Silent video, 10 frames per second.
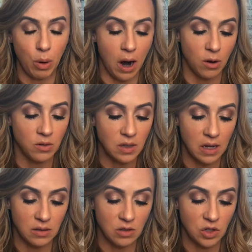brows,
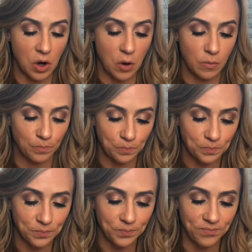and so
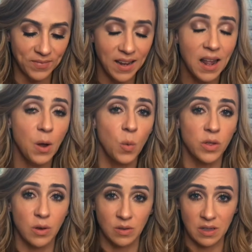
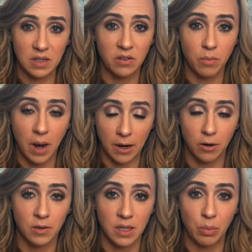with those little
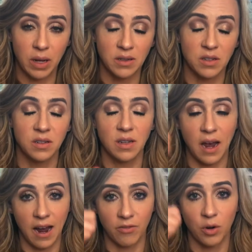micro tip pencils, I
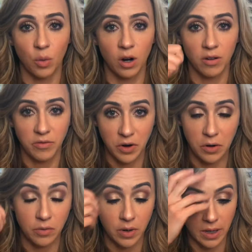have to work for
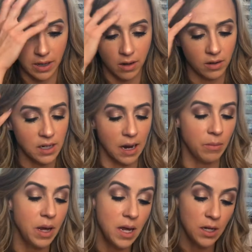a really long
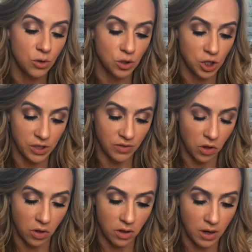time to achieve the
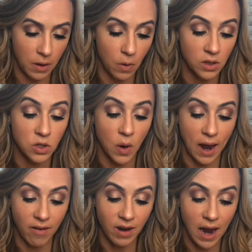look that I want. So I
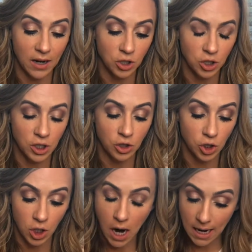haven't actually
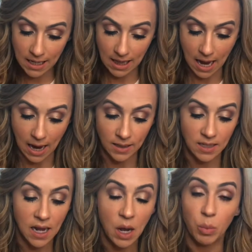tried that,
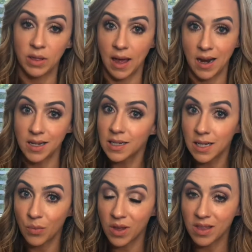but that is
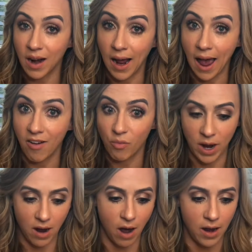something that I have
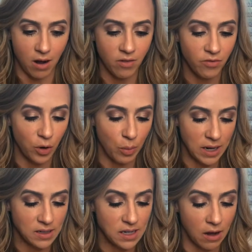my eye on for
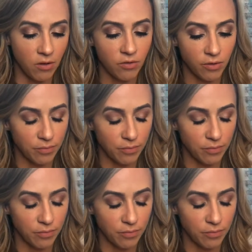myself.